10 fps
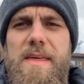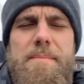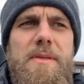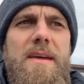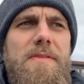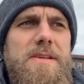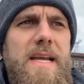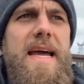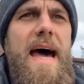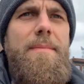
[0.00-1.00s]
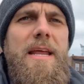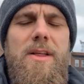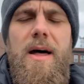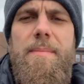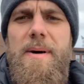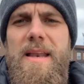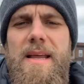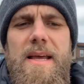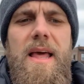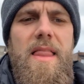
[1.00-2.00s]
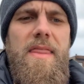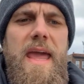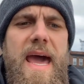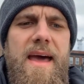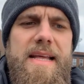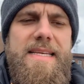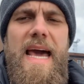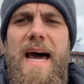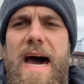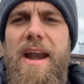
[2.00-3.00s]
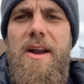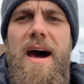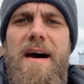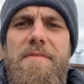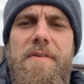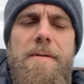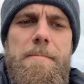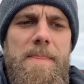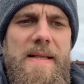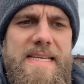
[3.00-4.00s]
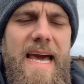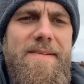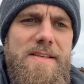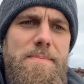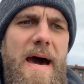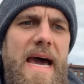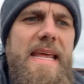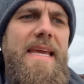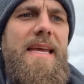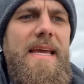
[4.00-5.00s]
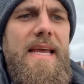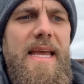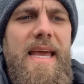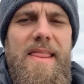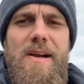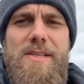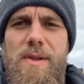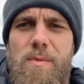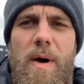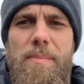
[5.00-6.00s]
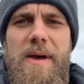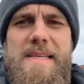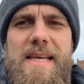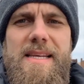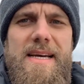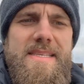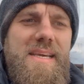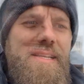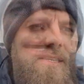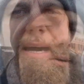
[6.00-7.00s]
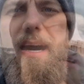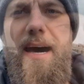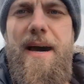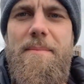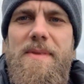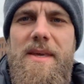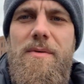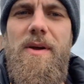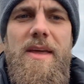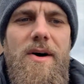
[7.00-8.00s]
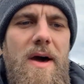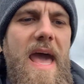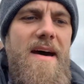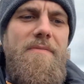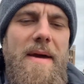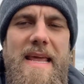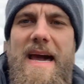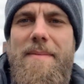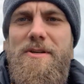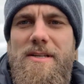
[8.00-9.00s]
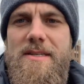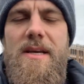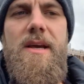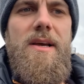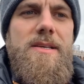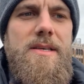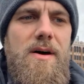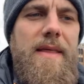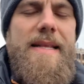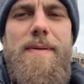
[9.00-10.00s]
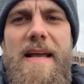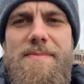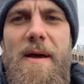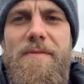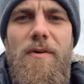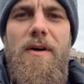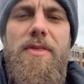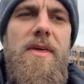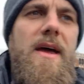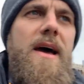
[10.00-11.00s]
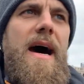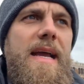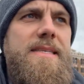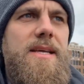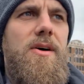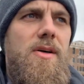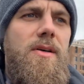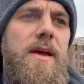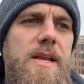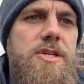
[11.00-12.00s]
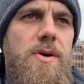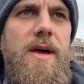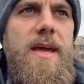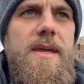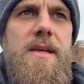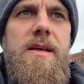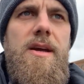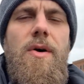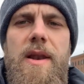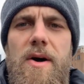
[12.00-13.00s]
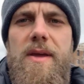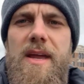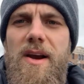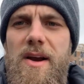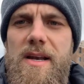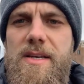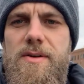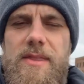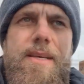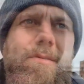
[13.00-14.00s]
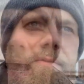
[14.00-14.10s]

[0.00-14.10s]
believe there's a comedy club, but they have, it's kind of on and off. It's kind of spotty. There's only one place that does it. So as far as you really don't have many options. So that's why it's my fourth. I still enjoy going out here and doing things with